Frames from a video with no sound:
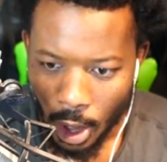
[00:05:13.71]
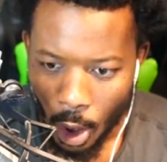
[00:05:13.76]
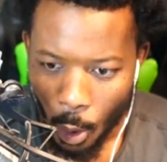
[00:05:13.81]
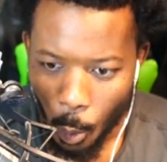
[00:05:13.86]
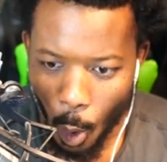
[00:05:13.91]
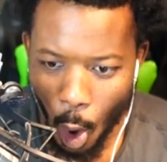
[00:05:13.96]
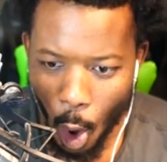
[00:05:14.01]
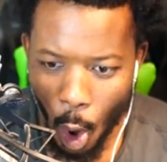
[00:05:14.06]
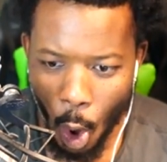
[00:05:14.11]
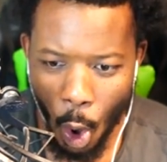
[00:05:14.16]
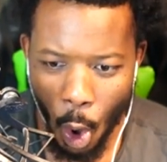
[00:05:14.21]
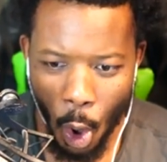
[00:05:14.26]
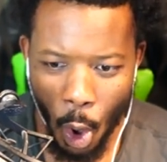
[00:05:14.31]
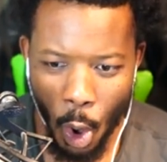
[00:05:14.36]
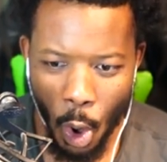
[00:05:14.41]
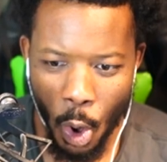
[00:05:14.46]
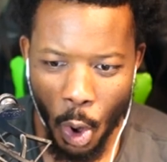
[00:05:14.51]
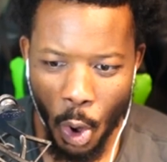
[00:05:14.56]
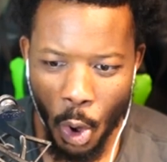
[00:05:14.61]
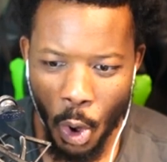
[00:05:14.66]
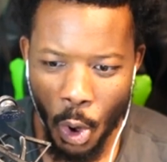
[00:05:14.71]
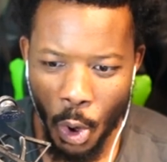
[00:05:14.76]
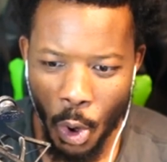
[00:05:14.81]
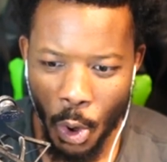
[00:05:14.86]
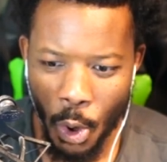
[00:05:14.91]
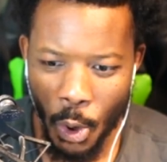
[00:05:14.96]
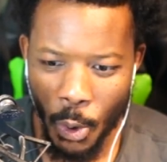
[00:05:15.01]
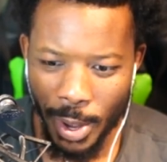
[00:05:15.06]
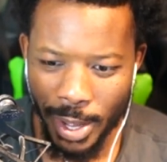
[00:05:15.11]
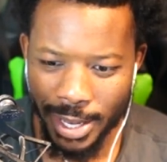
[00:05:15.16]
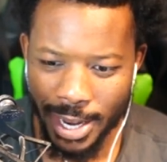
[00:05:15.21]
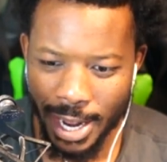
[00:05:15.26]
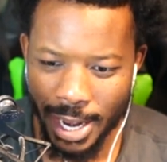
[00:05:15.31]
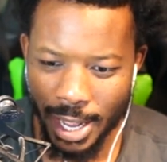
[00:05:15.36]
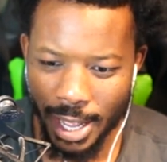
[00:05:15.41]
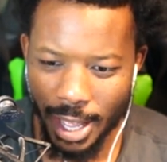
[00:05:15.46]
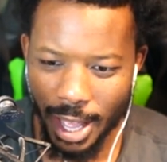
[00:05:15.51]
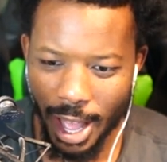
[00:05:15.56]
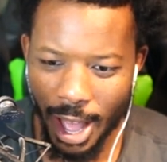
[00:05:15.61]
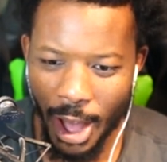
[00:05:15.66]
Woo! We did it.
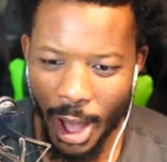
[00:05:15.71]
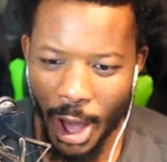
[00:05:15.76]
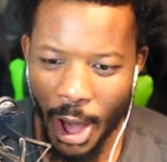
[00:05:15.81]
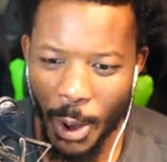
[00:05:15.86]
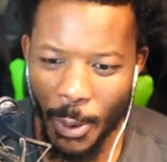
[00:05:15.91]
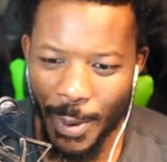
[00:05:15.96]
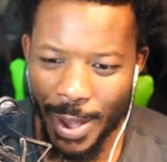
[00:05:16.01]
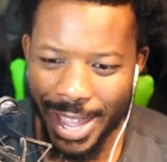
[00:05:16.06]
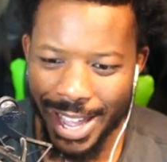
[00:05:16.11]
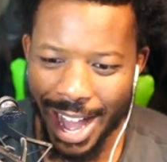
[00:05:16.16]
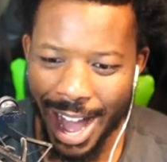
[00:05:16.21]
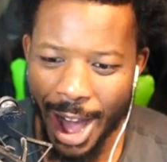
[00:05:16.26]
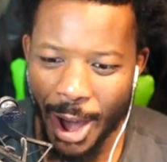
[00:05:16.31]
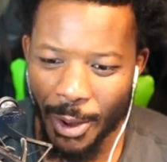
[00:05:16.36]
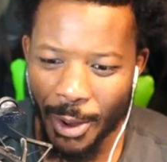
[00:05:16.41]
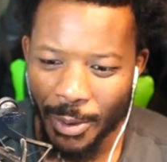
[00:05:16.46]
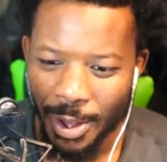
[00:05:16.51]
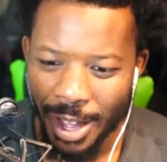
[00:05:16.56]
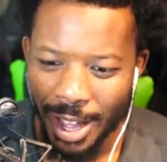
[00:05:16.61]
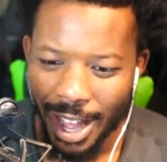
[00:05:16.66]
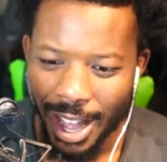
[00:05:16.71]
Oh, we go.